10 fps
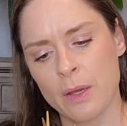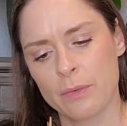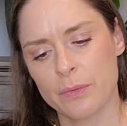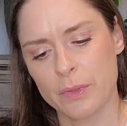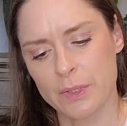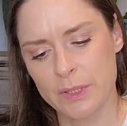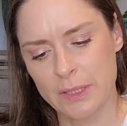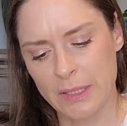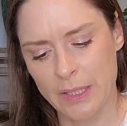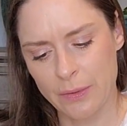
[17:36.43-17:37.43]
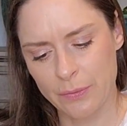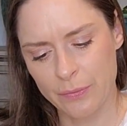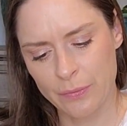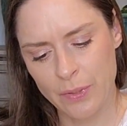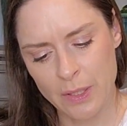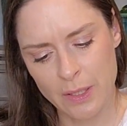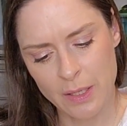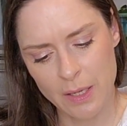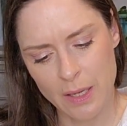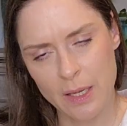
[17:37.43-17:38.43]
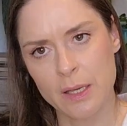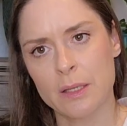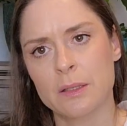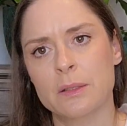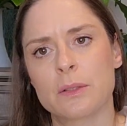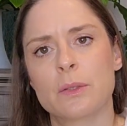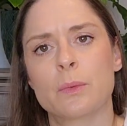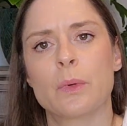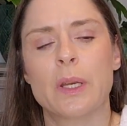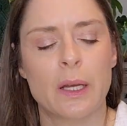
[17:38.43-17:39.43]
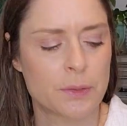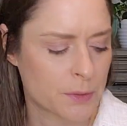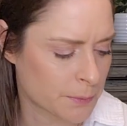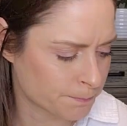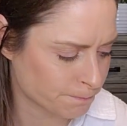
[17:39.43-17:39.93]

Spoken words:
for the sleeve. And what else?